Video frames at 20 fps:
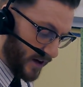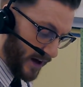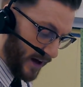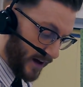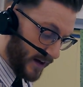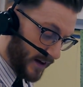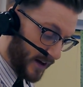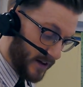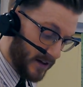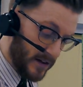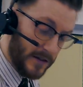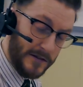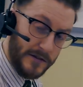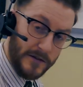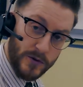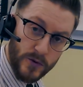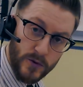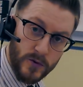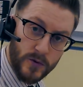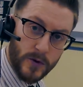kind of
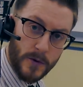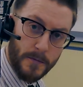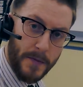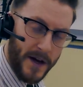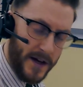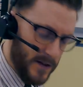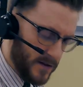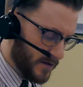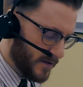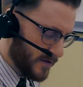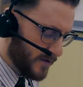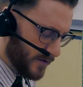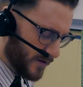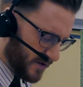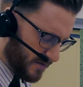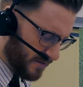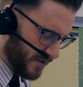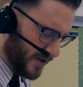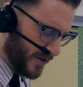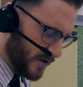glue or paint, so it's a
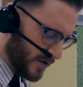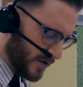pretty good